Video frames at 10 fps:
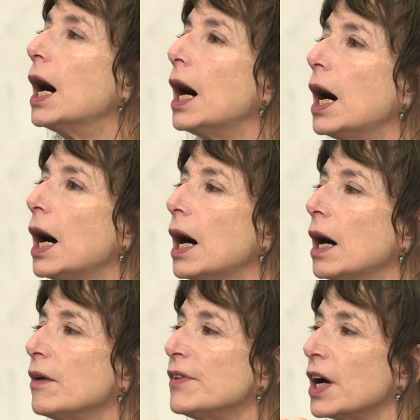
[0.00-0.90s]

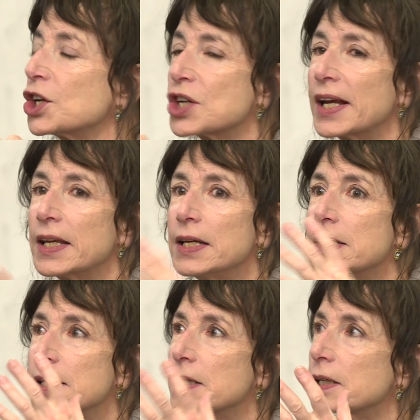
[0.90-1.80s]
of young
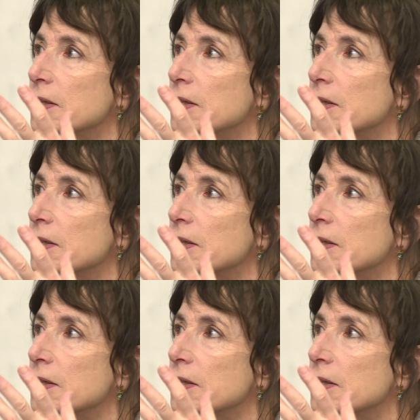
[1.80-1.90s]
Chinese,